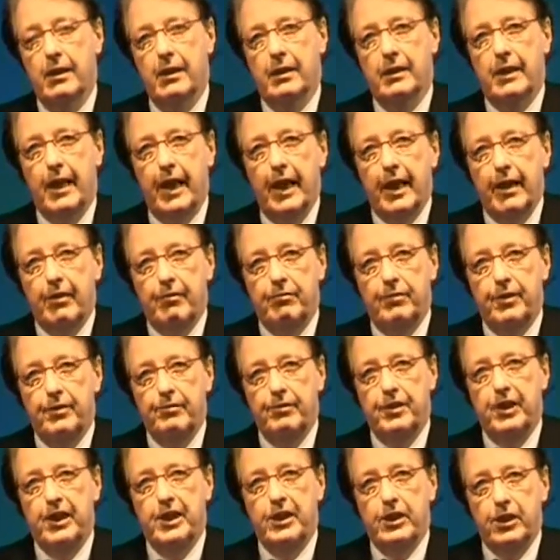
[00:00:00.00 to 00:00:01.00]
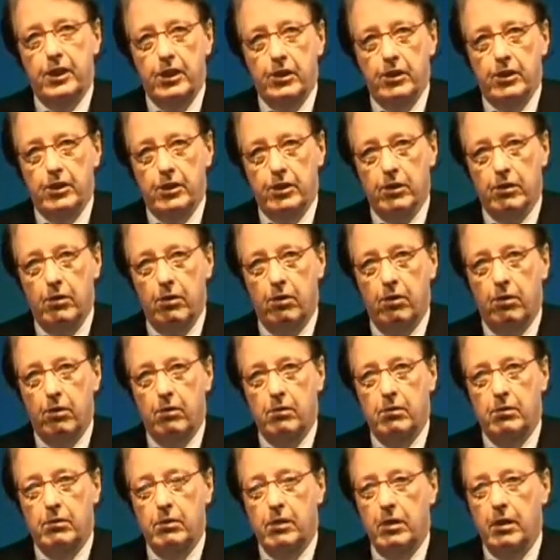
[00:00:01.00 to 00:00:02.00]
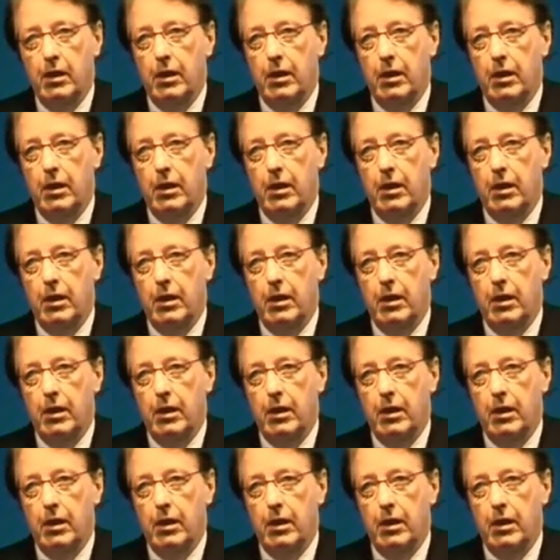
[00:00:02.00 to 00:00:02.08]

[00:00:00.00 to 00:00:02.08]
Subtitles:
10, 15 years ago,